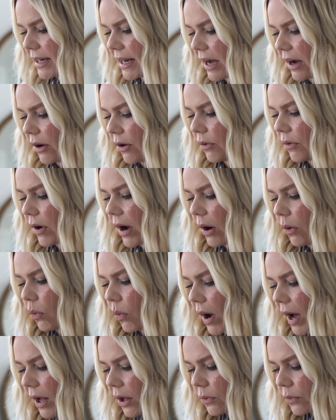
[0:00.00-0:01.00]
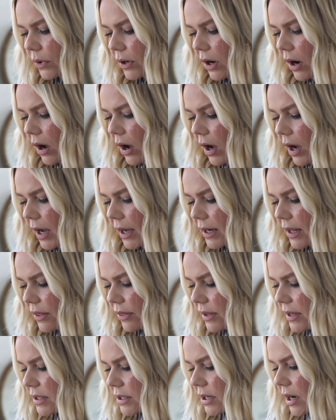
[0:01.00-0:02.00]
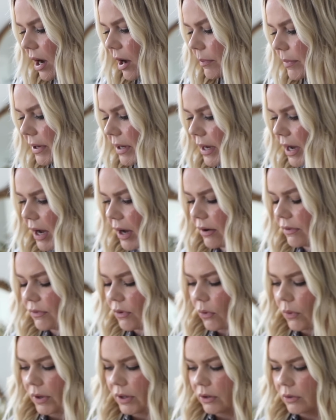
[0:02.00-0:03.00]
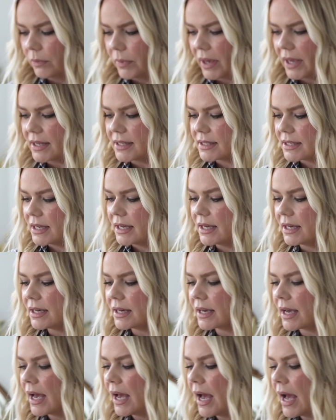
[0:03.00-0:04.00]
Now, while we're on the topic of oil painting,